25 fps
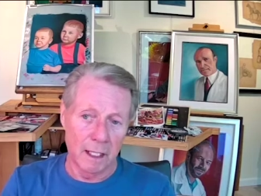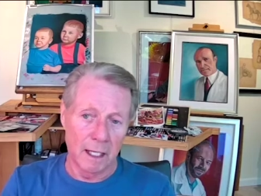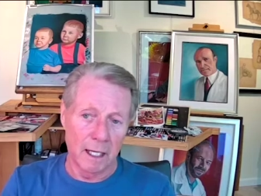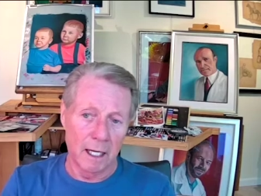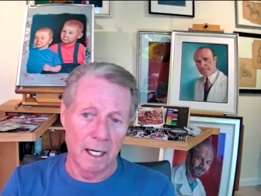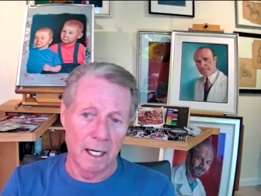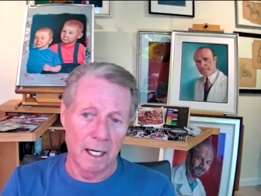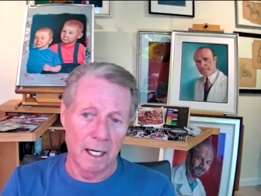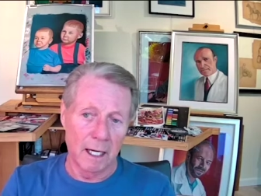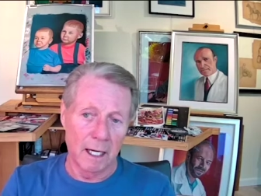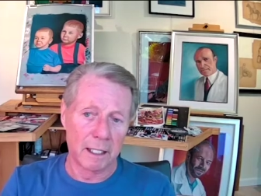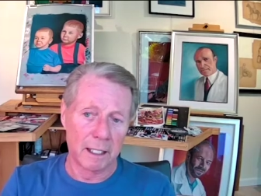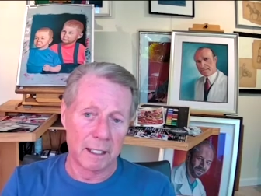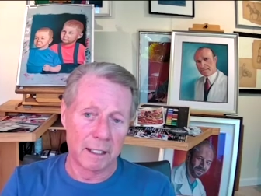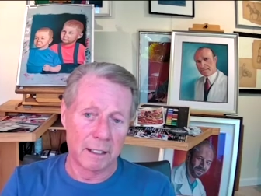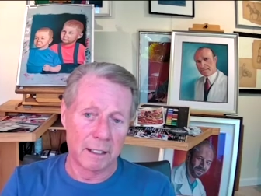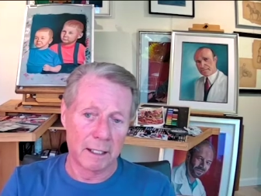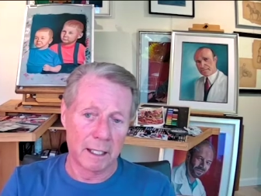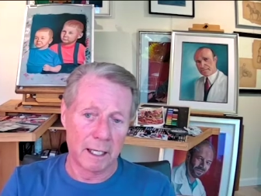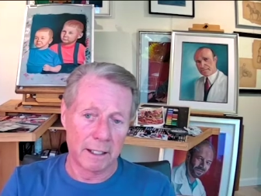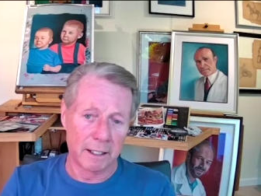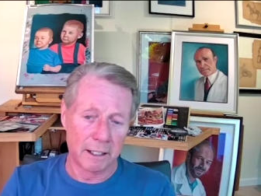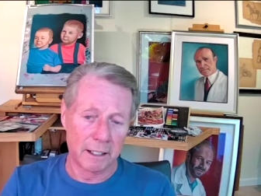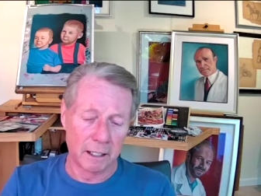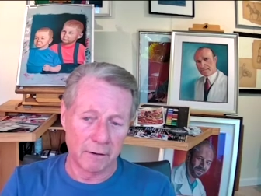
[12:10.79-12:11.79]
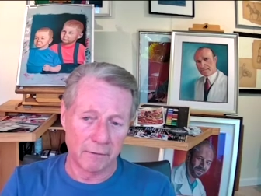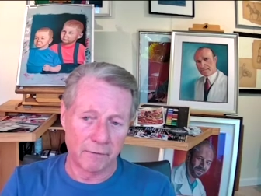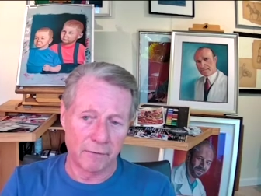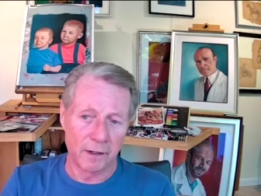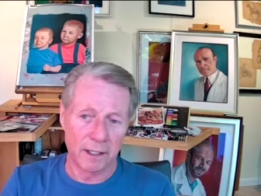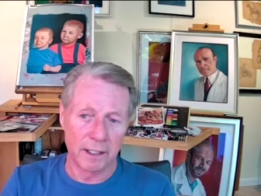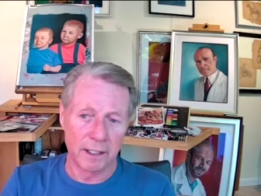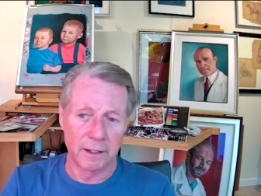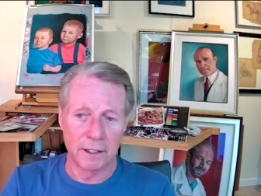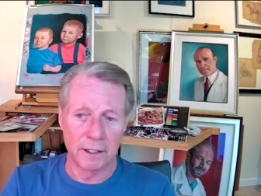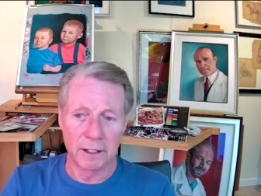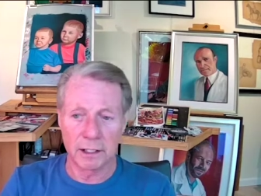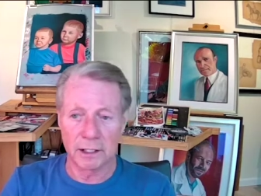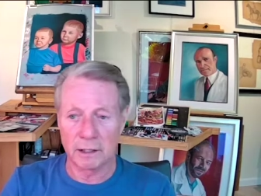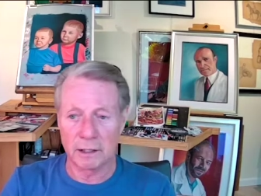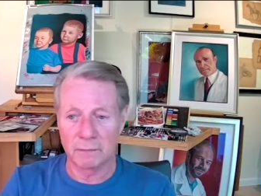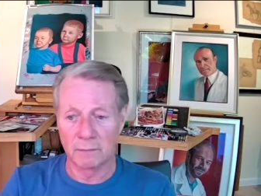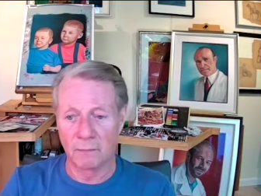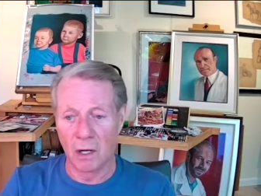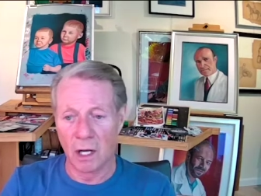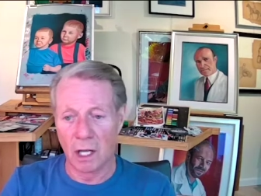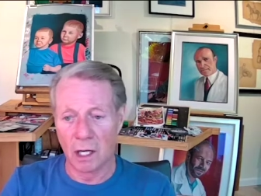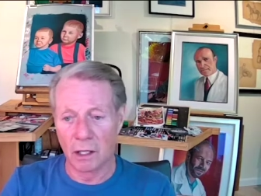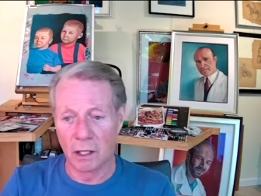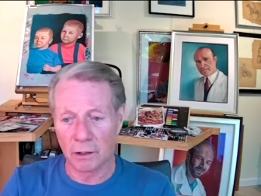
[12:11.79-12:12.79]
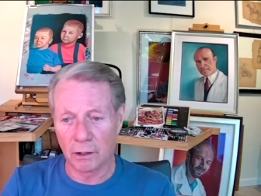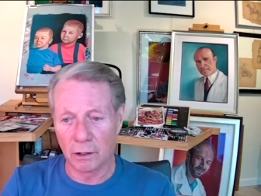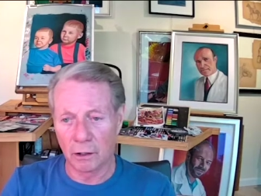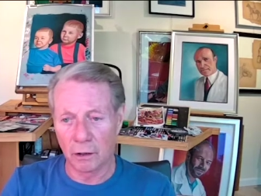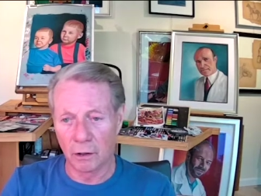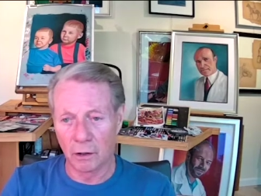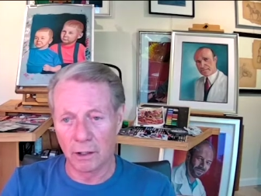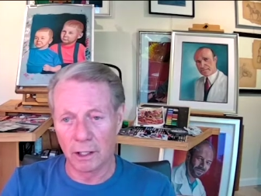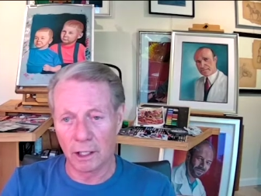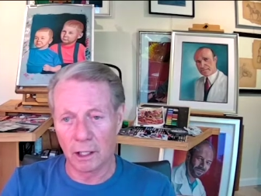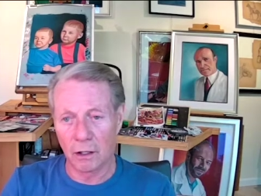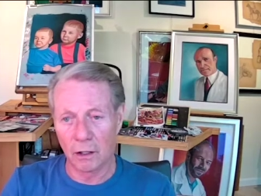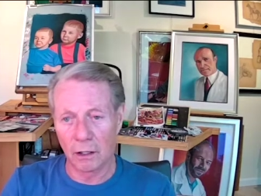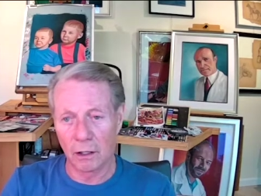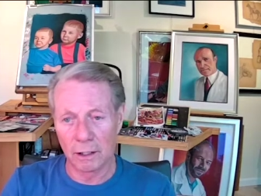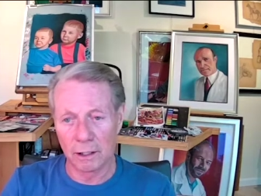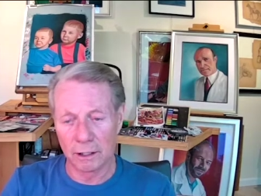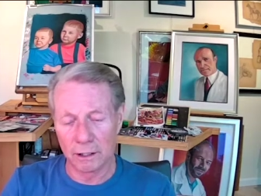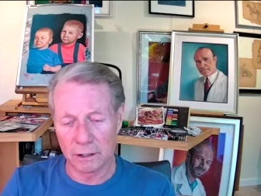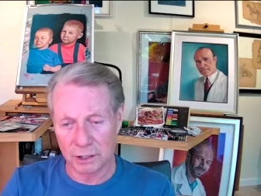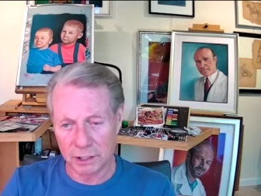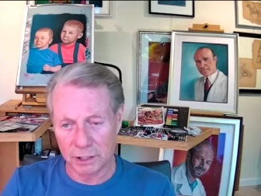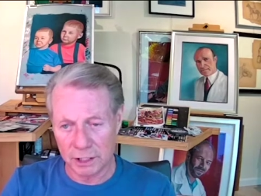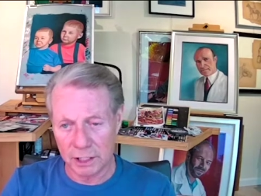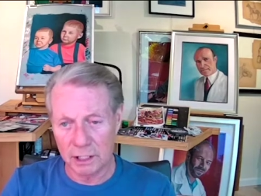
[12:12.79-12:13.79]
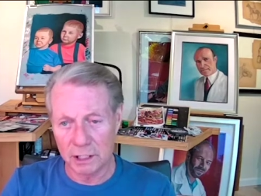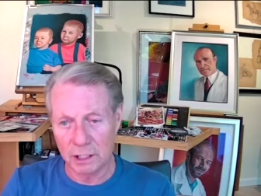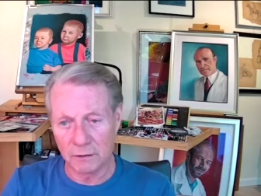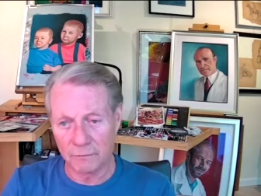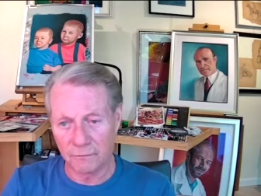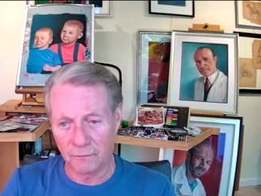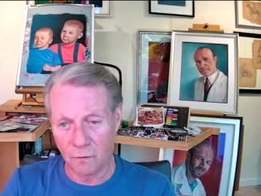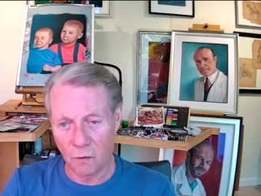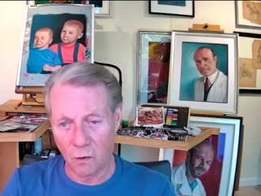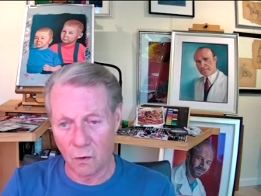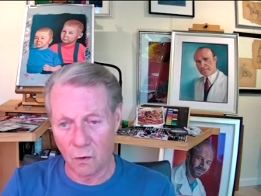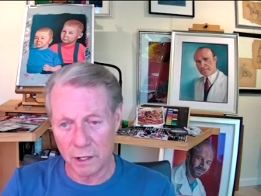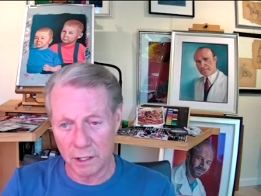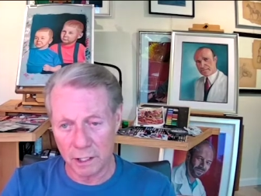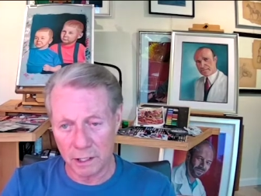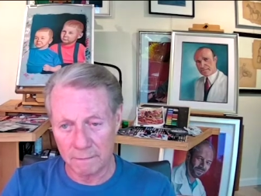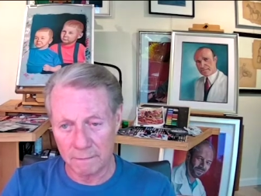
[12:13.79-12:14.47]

And they identified this molecule, they called it CD40.